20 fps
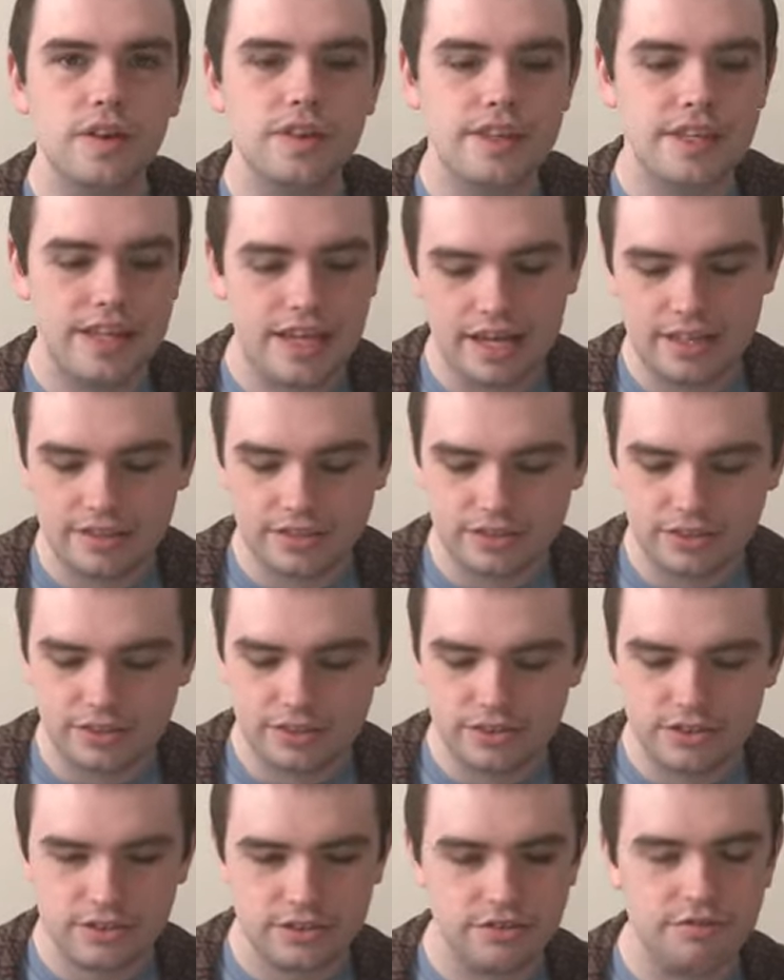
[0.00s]
the
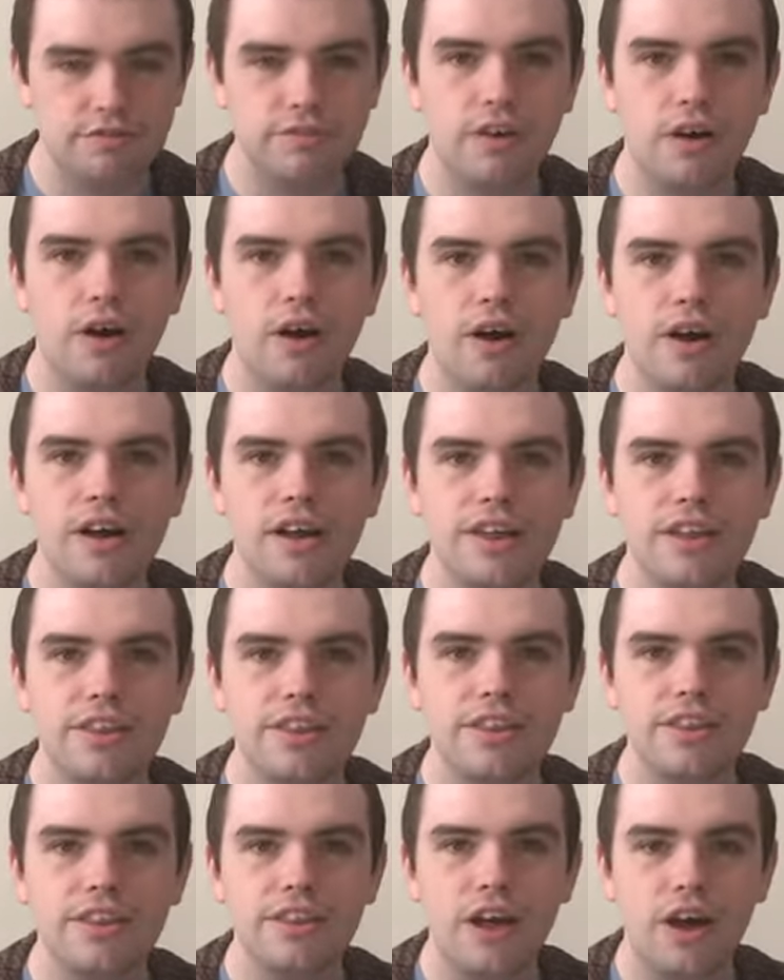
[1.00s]
answers for
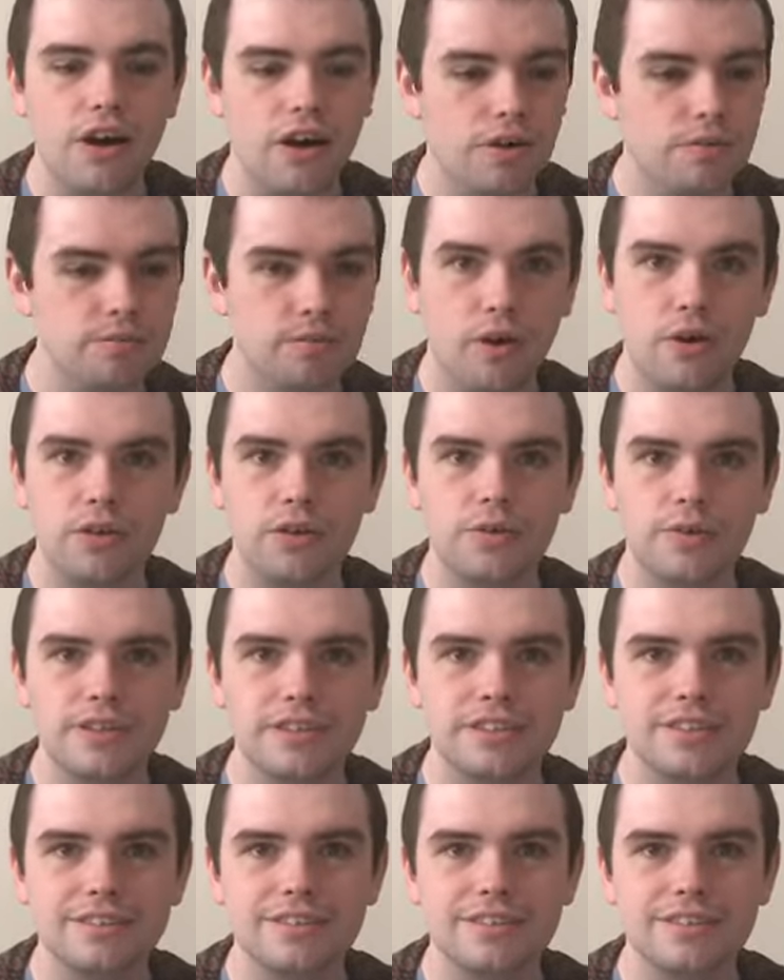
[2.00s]
all the quiz.